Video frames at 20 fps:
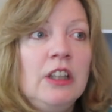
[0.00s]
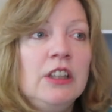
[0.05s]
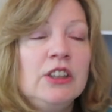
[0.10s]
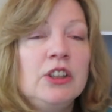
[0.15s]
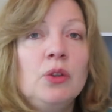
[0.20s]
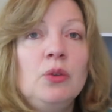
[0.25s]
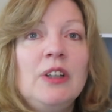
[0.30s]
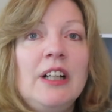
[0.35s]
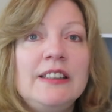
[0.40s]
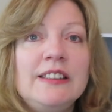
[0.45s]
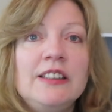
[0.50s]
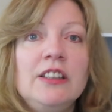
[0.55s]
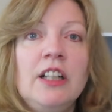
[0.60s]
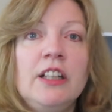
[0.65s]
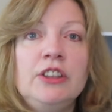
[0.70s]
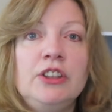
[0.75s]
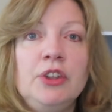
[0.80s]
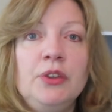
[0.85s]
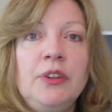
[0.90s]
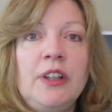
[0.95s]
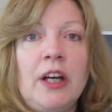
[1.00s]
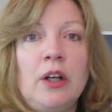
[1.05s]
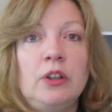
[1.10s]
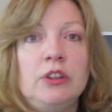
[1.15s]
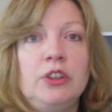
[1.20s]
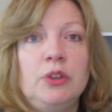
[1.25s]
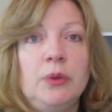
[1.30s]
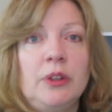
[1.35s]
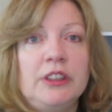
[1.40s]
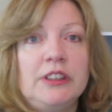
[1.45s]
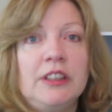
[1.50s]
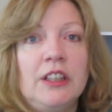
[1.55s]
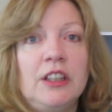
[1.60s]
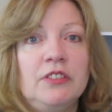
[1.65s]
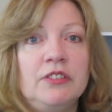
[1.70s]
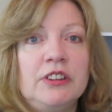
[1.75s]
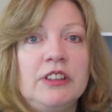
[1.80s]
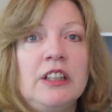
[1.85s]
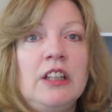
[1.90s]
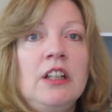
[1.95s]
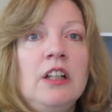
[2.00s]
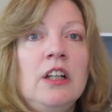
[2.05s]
So let's not do that to ourselves.